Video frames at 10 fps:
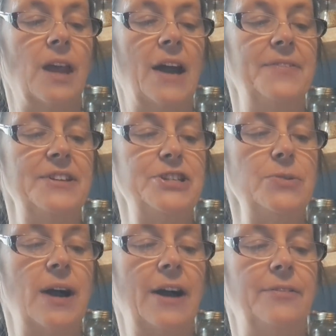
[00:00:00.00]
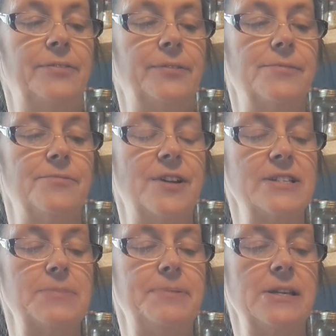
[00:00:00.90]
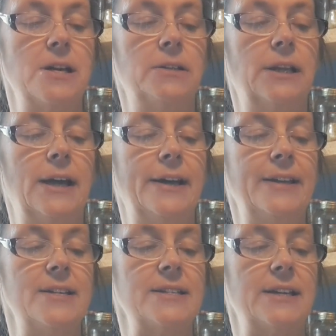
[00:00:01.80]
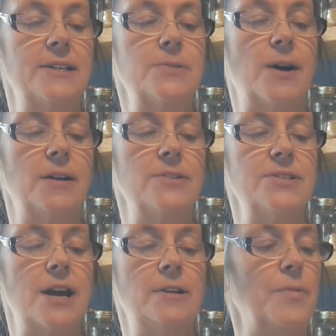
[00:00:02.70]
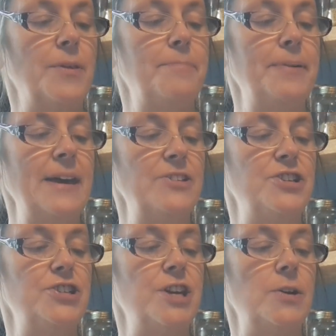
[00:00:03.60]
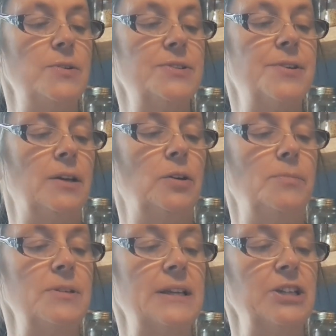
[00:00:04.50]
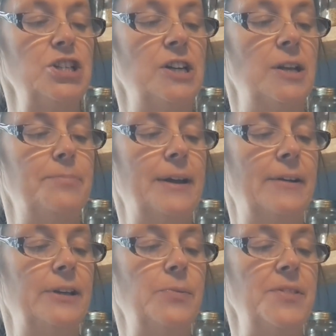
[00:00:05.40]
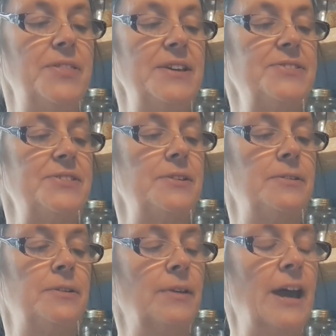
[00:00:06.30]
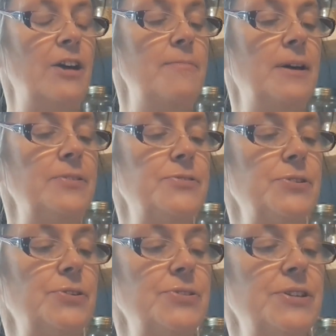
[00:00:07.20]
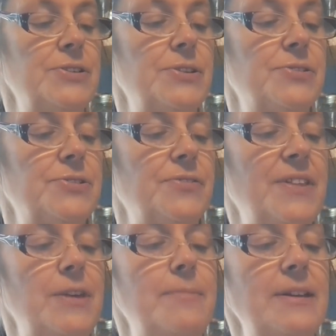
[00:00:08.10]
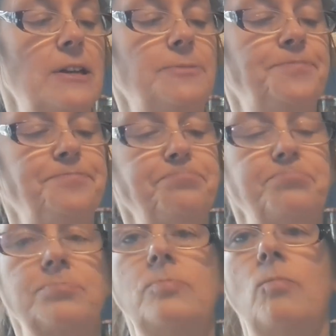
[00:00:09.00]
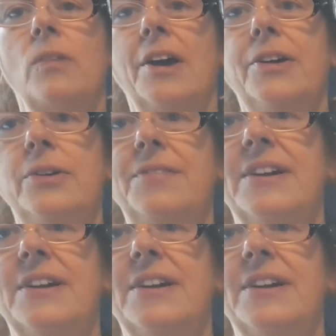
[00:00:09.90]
and they do have recipes online, it said as well. So the picture shows almost like a chocolate brownie with this caramel saucy stuff in the middle. I don't know if